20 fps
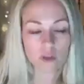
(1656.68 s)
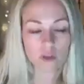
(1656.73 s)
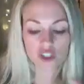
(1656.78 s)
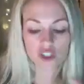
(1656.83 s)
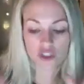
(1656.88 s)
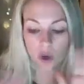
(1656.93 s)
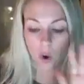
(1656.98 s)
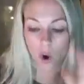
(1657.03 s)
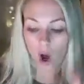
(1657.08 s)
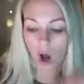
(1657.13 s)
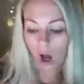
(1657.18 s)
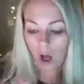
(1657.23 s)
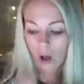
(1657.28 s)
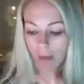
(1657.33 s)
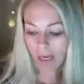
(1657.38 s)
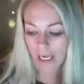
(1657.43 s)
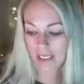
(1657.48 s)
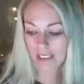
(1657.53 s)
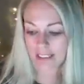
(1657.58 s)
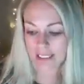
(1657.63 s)
So all
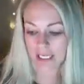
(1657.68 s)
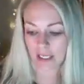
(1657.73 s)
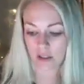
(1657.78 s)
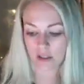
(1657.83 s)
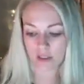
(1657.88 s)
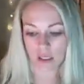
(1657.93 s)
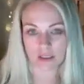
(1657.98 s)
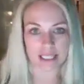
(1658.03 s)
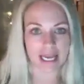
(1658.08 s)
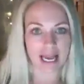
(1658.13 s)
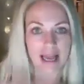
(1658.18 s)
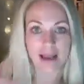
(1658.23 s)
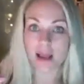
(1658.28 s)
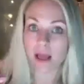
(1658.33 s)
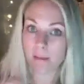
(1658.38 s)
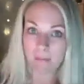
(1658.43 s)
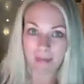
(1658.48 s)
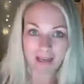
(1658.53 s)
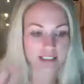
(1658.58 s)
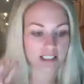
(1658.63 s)
my containers all day,
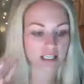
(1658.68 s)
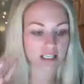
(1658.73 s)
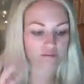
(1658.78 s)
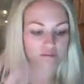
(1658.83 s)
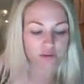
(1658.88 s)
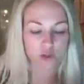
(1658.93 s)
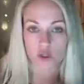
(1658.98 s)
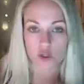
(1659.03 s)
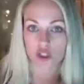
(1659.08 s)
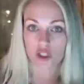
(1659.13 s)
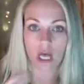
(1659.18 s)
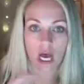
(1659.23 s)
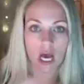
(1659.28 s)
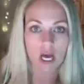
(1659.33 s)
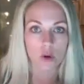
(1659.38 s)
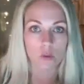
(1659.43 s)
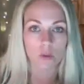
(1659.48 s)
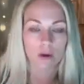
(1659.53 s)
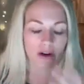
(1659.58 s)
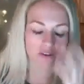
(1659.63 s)
Mexican food,
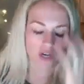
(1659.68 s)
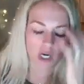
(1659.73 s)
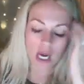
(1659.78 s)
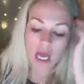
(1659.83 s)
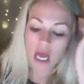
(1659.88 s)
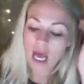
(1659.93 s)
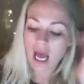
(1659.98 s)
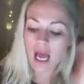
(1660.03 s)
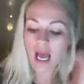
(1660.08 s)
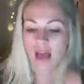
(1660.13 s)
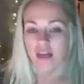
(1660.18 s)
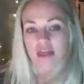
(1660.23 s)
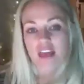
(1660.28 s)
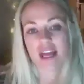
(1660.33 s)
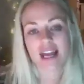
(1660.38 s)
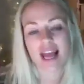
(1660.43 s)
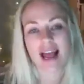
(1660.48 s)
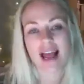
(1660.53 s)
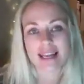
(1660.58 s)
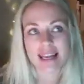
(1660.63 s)
gelato, whatever.
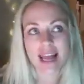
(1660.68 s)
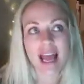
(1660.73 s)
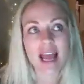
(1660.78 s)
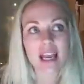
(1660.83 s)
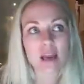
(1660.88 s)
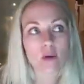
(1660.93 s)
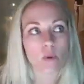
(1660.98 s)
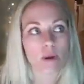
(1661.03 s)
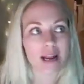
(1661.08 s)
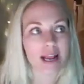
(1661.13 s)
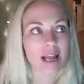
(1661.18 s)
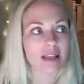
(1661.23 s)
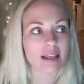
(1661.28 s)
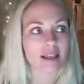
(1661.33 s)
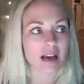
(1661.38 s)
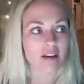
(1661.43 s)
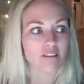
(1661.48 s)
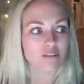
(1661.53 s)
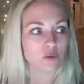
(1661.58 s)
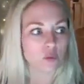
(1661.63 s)
Then at night, what I had
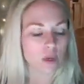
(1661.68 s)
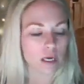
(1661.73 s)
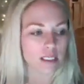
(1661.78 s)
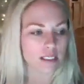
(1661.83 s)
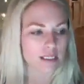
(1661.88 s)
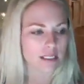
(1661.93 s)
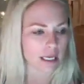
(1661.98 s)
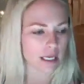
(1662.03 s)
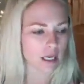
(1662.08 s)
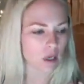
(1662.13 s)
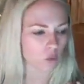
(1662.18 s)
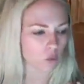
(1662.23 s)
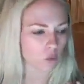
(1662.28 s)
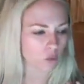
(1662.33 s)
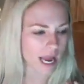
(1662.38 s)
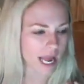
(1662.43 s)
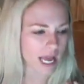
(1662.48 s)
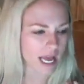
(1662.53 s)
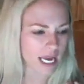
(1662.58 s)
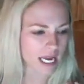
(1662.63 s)
left was like a
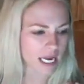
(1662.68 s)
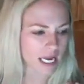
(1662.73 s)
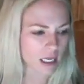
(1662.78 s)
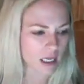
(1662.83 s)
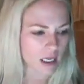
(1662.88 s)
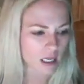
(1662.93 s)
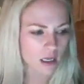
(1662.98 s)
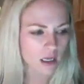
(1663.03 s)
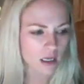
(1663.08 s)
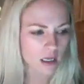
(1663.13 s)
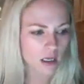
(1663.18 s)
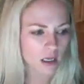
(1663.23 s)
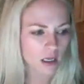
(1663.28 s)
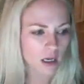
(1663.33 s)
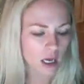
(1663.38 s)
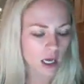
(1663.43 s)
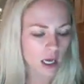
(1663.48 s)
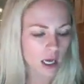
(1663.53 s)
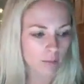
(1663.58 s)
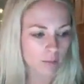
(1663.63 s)
red,
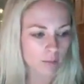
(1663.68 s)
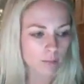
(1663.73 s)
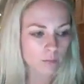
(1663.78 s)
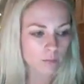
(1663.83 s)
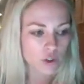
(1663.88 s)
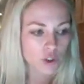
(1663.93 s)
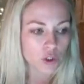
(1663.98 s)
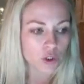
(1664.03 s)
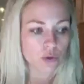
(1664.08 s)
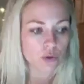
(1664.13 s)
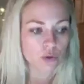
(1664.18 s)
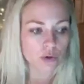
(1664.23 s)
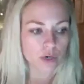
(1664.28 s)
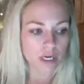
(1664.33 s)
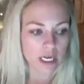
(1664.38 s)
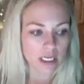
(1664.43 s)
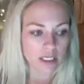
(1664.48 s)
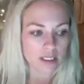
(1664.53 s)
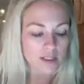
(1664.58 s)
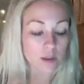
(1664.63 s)
2
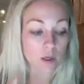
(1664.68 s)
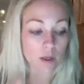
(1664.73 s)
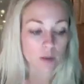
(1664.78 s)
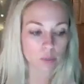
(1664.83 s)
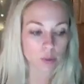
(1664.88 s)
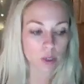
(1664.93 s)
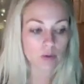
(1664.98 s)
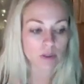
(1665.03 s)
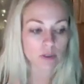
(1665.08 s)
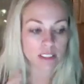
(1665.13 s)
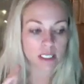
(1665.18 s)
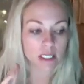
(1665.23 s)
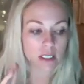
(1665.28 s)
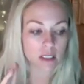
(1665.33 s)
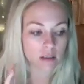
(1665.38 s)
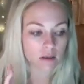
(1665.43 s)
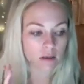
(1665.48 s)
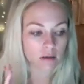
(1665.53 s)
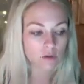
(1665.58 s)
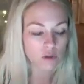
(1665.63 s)
greens. So I had protein,
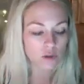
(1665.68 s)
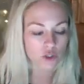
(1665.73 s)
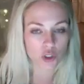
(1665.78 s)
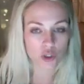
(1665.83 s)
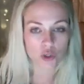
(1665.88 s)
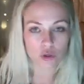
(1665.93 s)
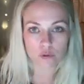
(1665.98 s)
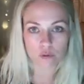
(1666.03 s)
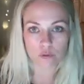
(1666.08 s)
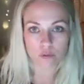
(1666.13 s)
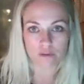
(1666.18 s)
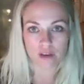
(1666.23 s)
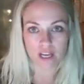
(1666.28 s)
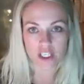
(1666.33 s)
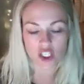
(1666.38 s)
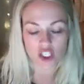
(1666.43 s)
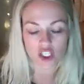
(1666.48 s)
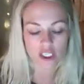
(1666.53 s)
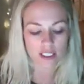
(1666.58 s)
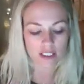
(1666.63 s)
2
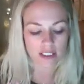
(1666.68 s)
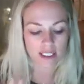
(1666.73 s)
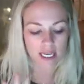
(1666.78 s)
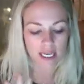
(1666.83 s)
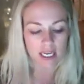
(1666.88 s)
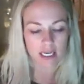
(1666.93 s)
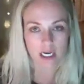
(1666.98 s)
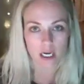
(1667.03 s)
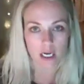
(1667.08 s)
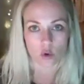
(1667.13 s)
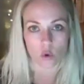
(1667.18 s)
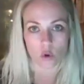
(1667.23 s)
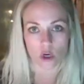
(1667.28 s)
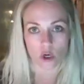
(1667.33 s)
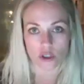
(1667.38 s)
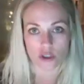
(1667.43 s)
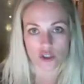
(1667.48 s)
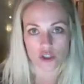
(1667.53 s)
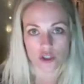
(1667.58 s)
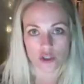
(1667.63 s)
veggies, and an
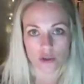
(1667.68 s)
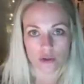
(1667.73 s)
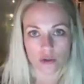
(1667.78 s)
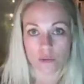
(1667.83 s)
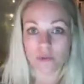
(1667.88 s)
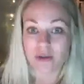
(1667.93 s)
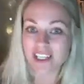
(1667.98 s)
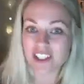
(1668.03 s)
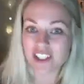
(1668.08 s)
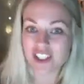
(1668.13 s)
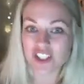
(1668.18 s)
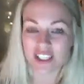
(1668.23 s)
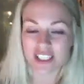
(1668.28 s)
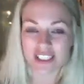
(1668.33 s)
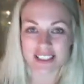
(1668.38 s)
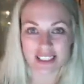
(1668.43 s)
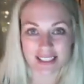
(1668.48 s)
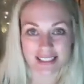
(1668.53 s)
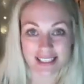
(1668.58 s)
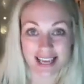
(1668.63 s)
orange, which
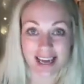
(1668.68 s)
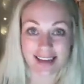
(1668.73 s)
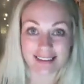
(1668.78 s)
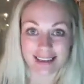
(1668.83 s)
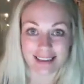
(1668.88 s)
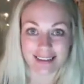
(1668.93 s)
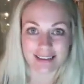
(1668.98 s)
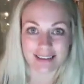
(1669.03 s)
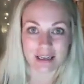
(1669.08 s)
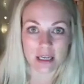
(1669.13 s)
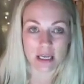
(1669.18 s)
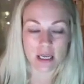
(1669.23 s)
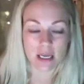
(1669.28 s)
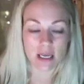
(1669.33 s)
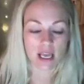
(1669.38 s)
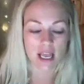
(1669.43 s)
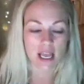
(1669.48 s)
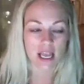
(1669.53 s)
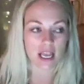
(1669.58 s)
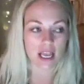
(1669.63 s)
is a salad.
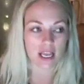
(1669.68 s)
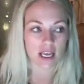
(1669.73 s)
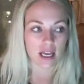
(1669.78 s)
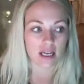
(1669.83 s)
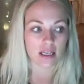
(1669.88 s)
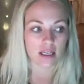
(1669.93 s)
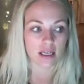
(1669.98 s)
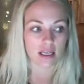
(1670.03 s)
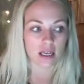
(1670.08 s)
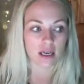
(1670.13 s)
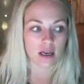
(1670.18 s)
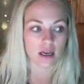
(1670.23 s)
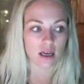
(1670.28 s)
And